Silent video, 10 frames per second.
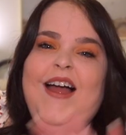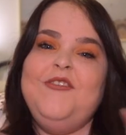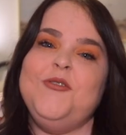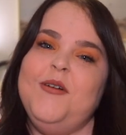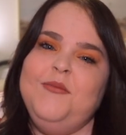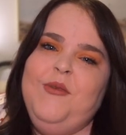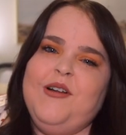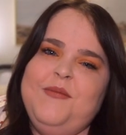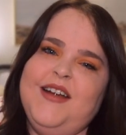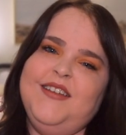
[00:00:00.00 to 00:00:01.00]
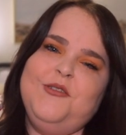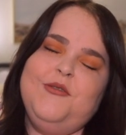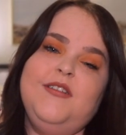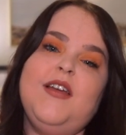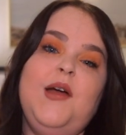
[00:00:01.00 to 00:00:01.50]
everyone, welcome back to Herrin
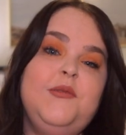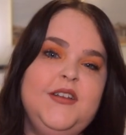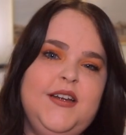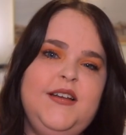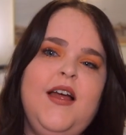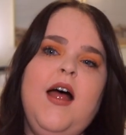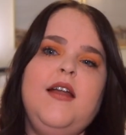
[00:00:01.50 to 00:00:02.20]
Twins. I'm Maliyah.